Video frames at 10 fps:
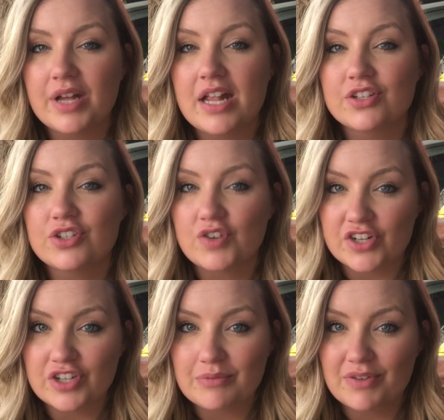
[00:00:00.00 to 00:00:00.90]
but
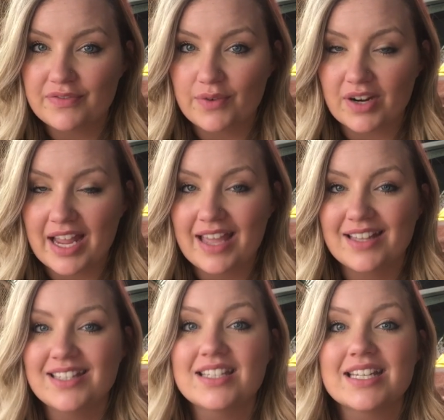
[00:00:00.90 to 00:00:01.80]
stretching
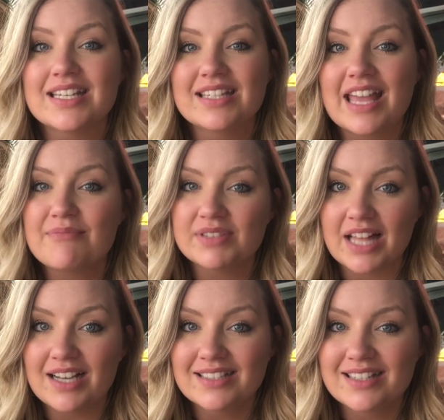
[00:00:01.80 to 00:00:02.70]
beforehand is a
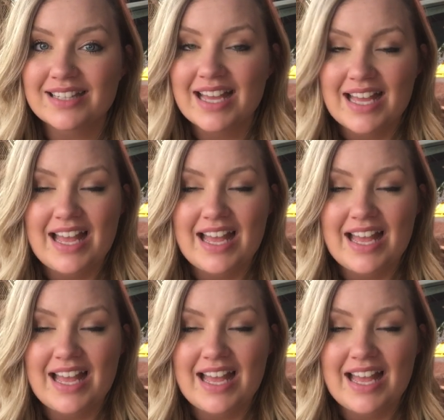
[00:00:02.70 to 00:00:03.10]
plus.